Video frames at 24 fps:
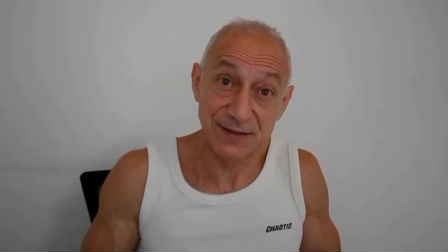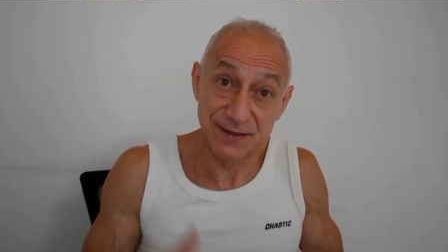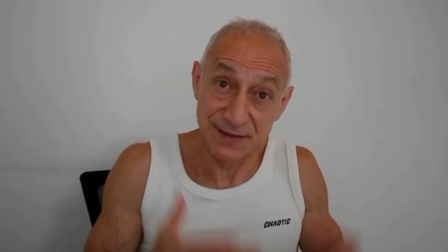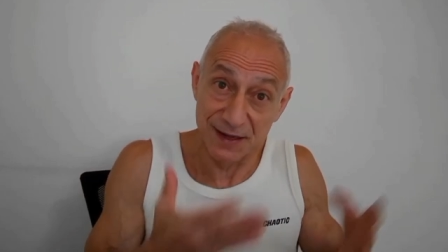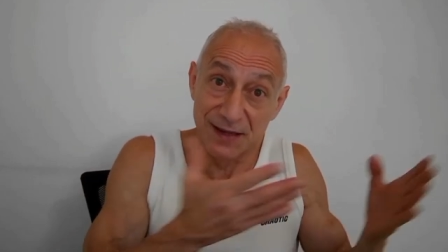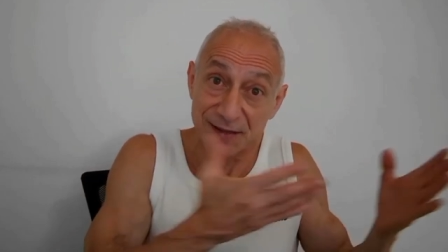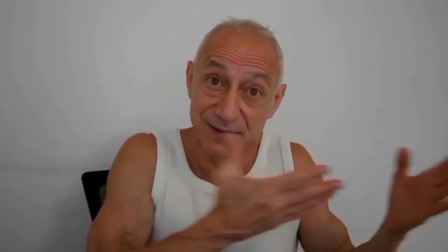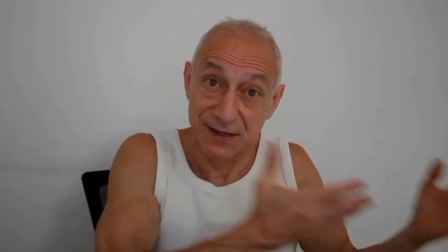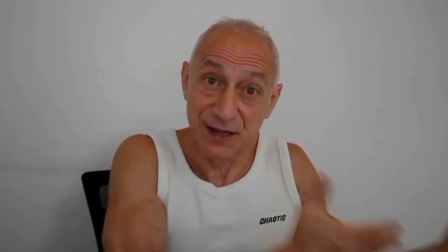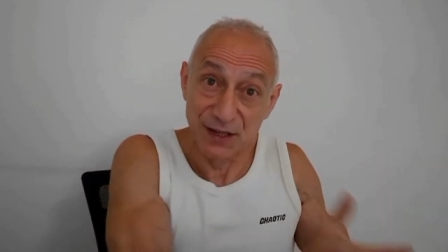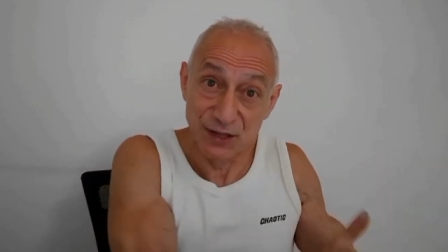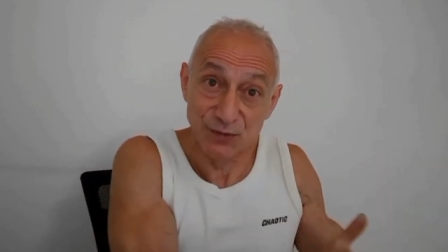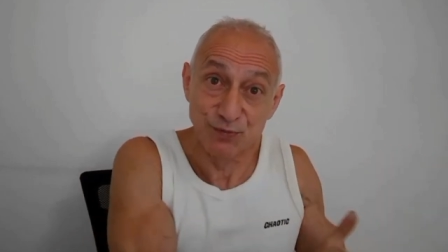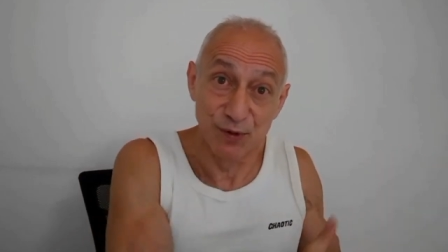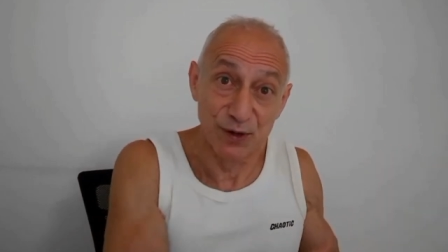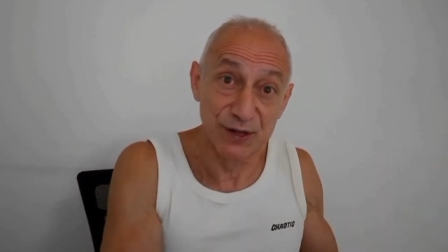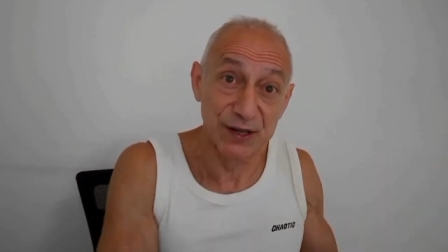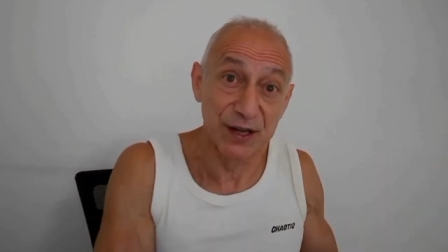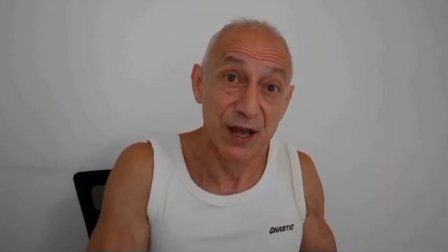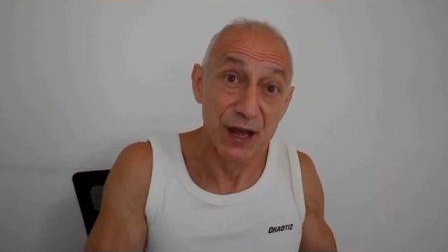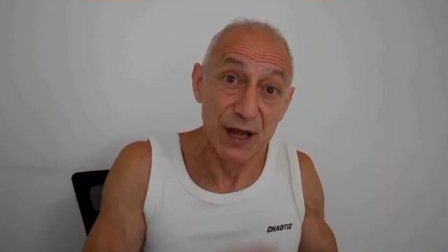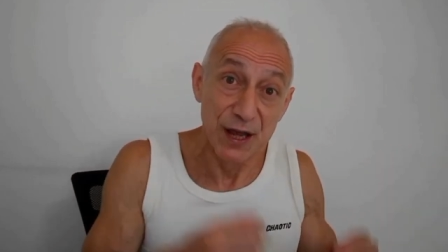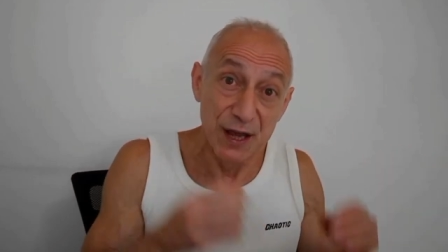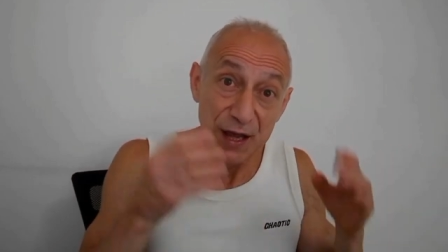exercise like
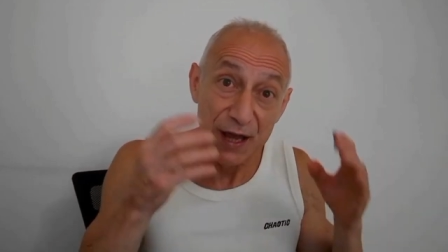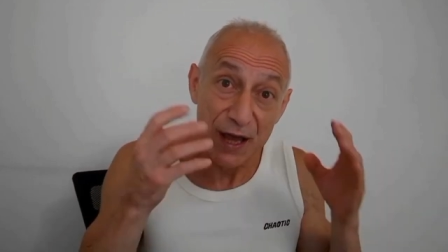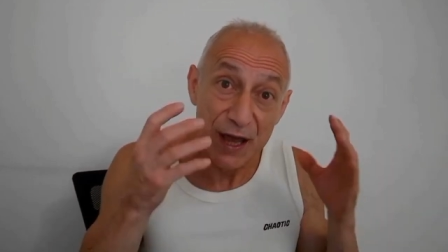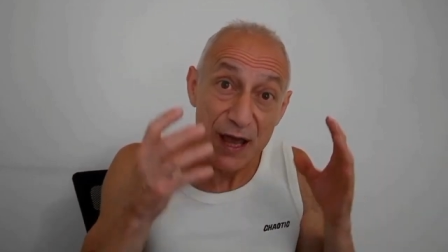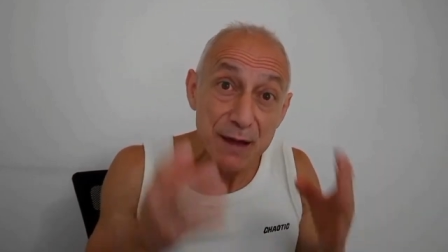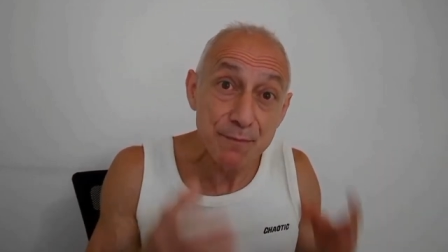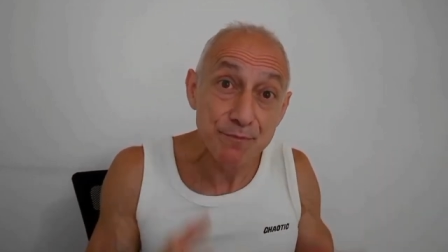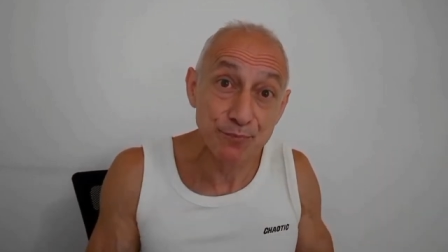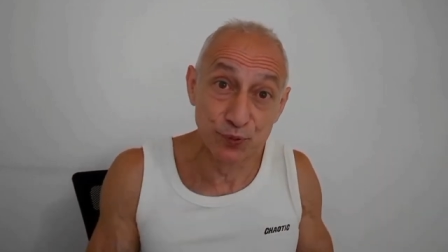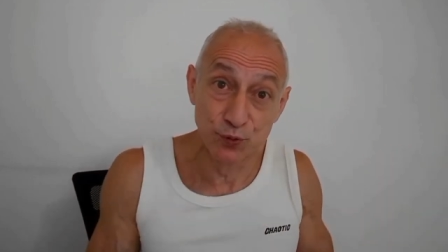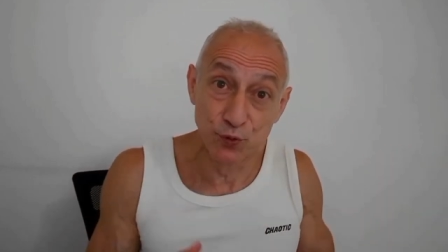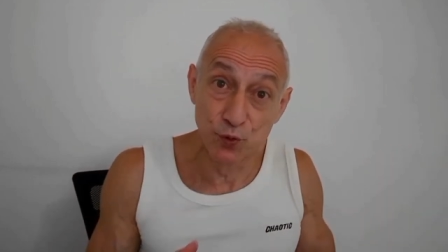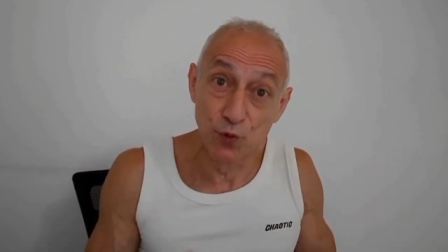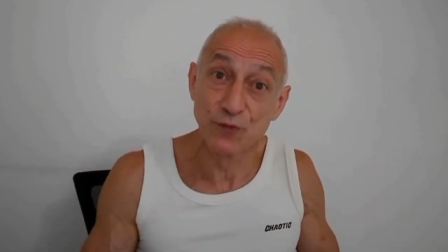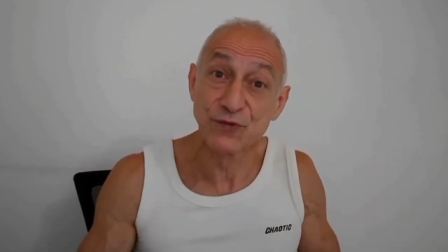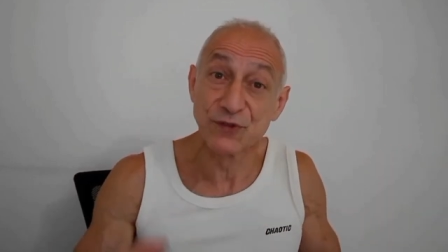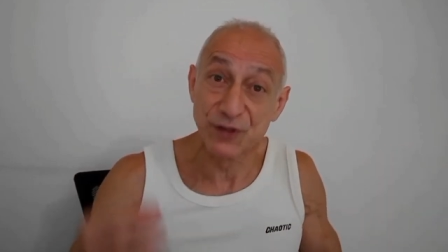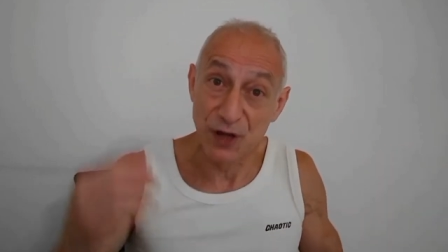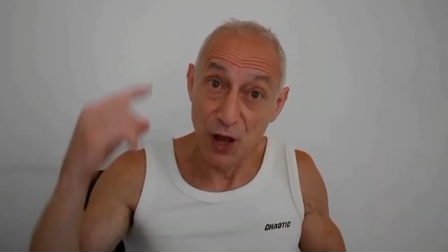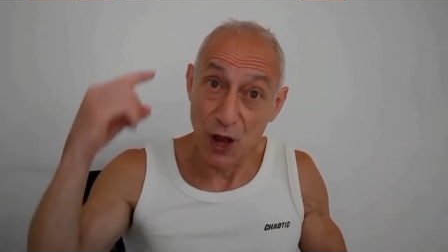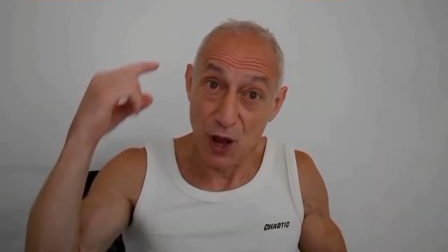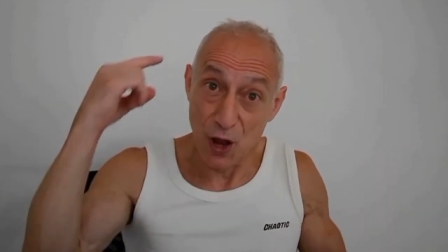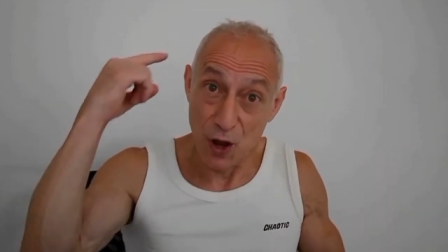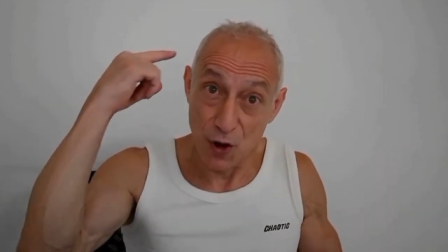sprinting
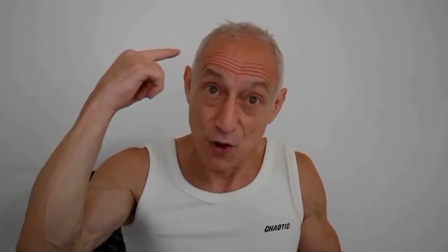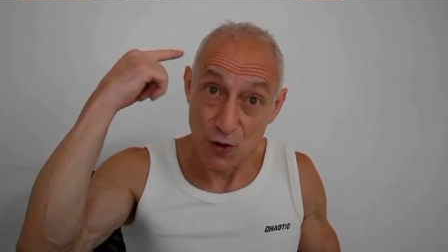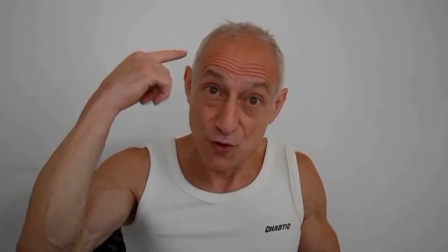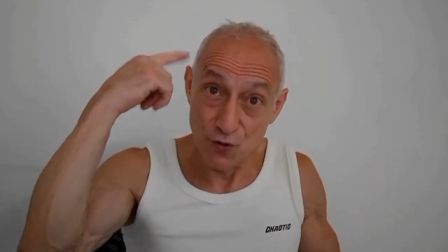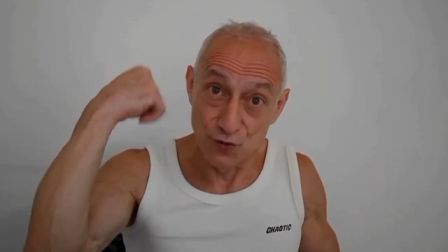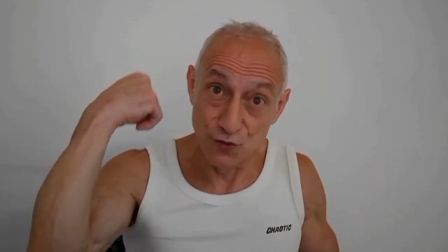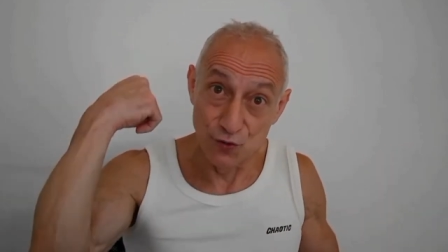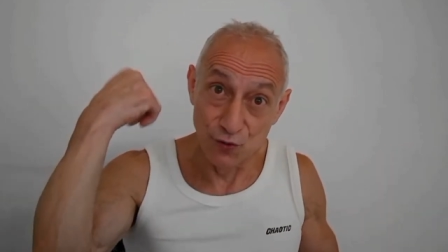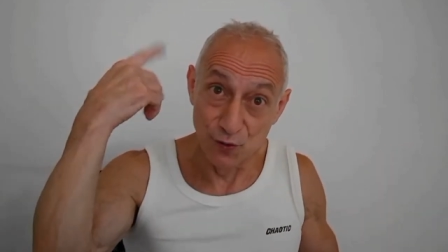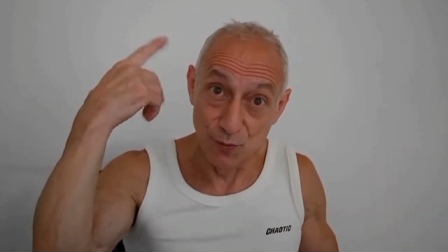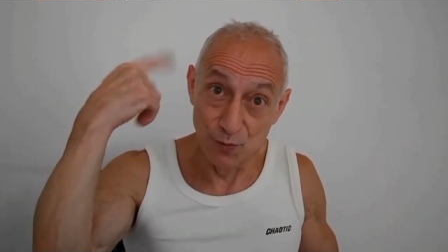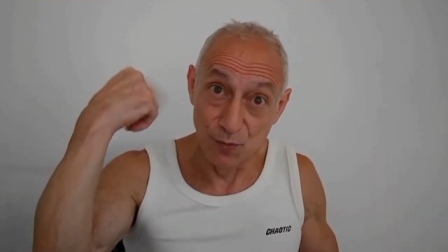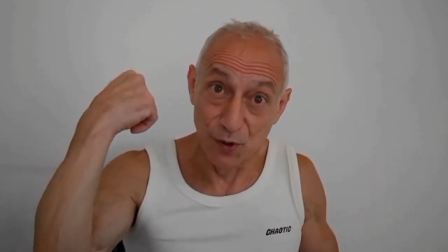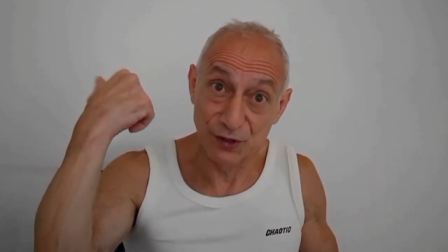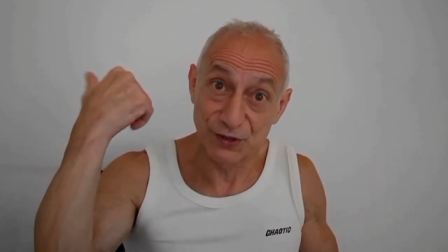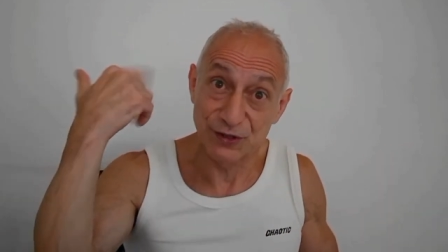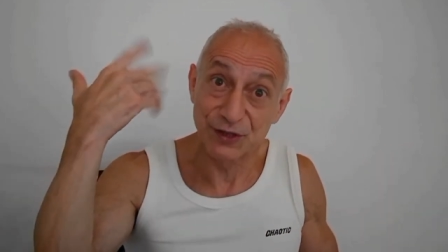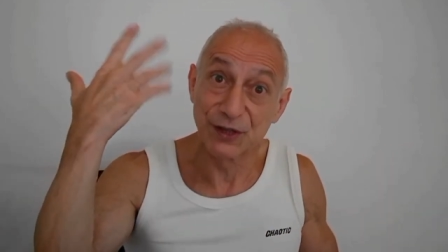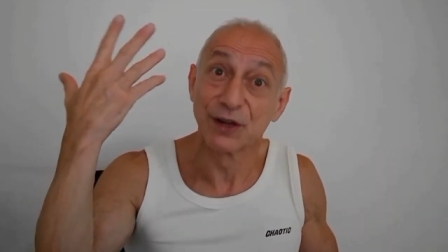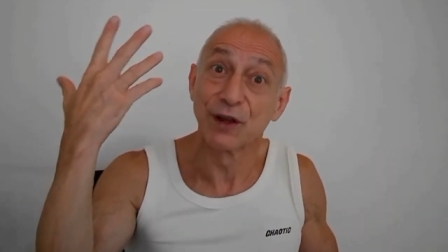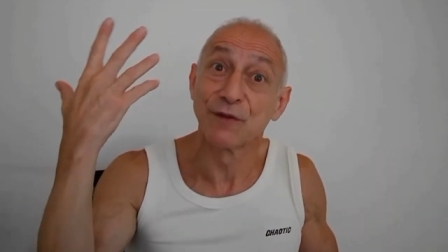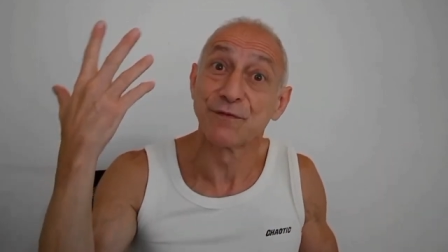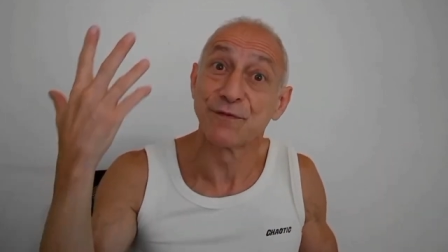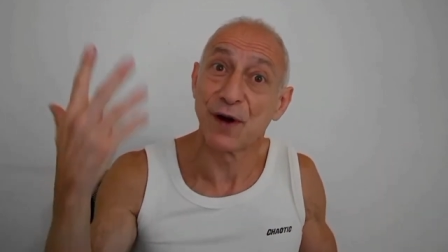improves
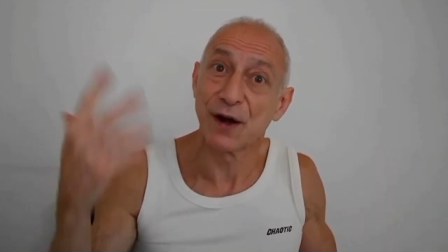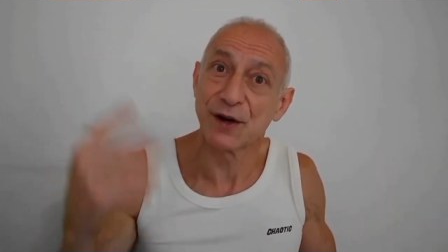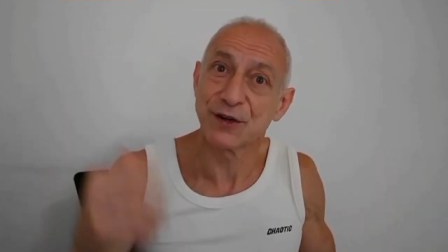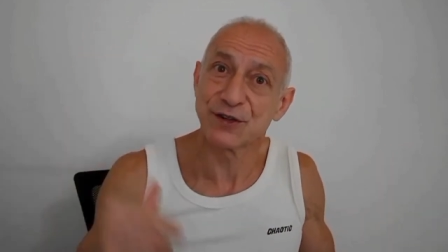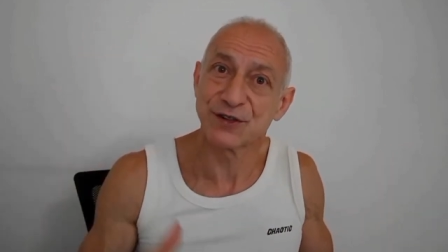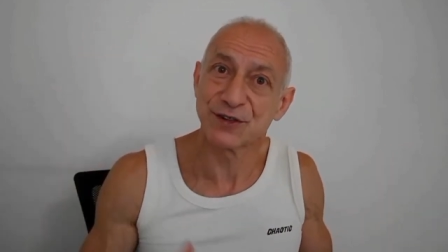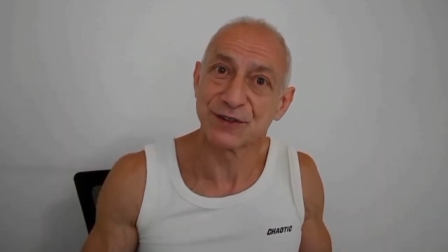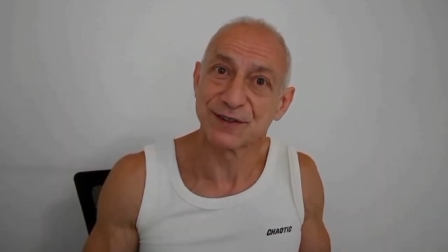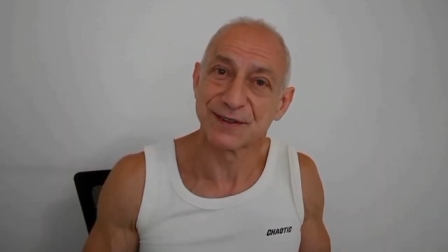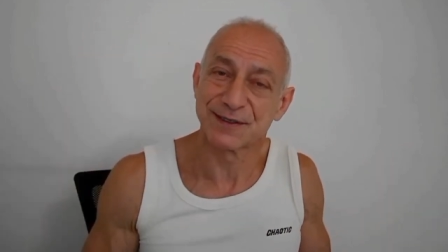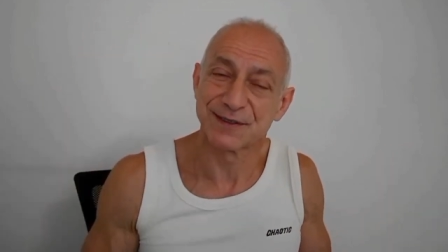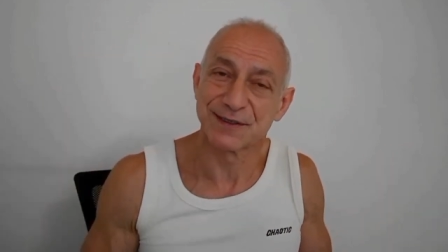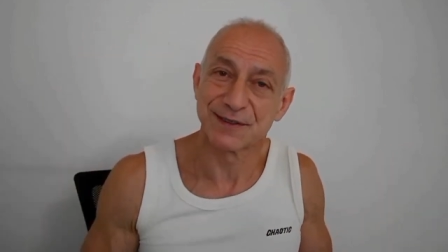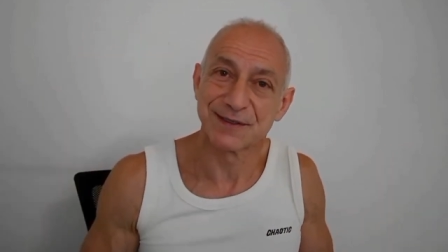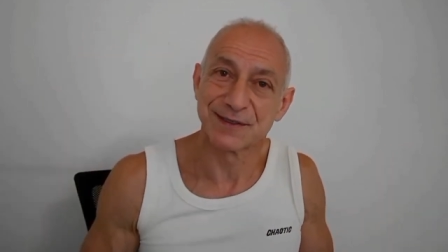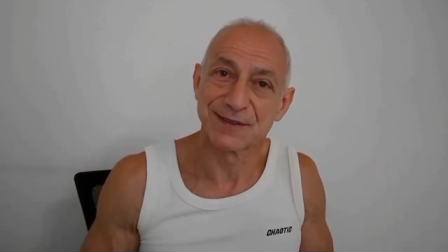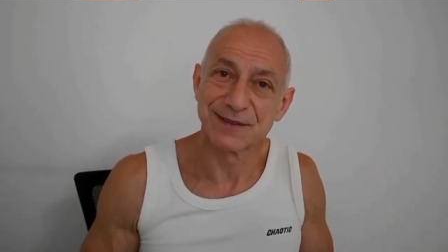neuromuscular function,